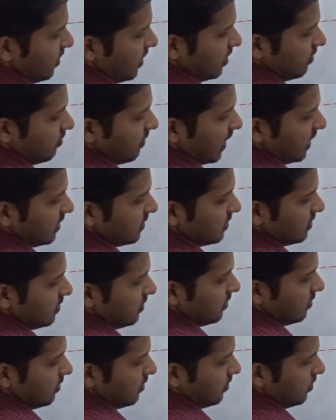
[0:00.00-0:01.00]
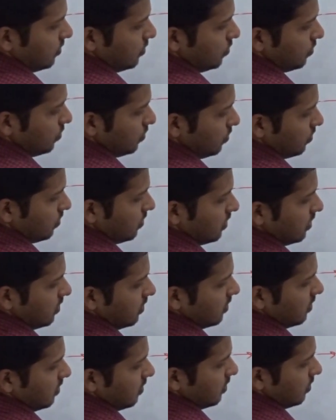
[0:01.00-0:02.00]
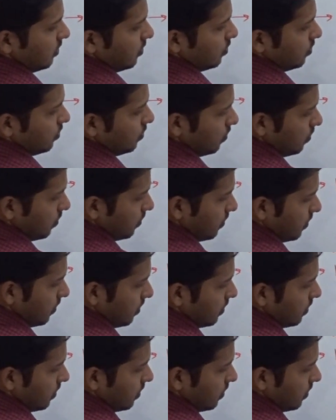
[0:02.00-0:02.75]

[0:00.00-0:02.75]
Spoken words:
take max. 2, 2.